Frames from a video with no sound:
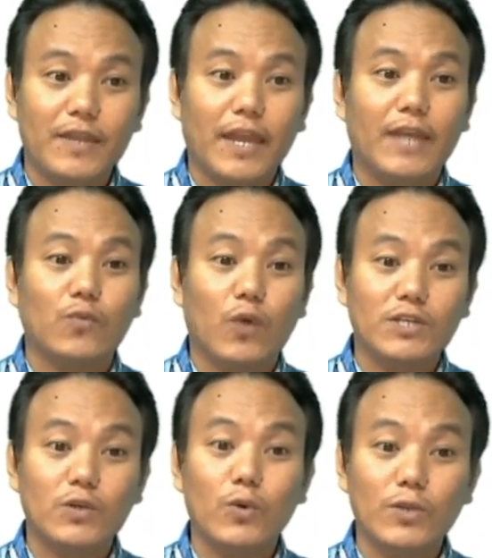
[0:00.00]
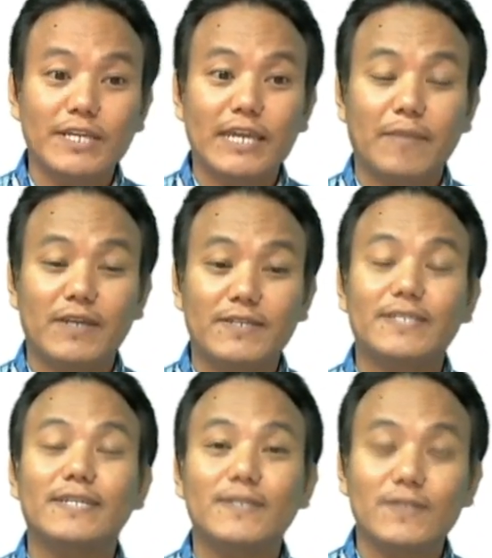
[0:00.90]
and water holding
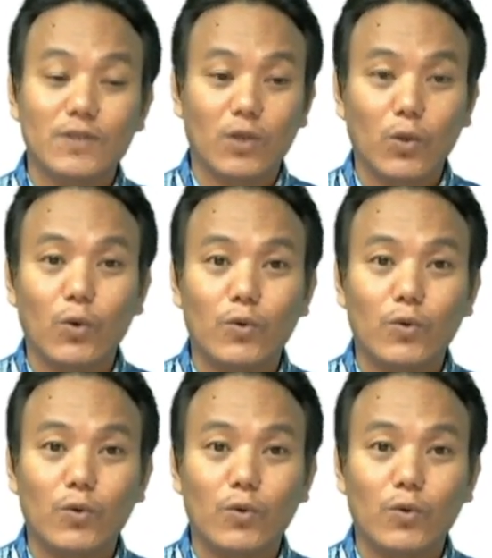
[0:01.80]
capacity is low,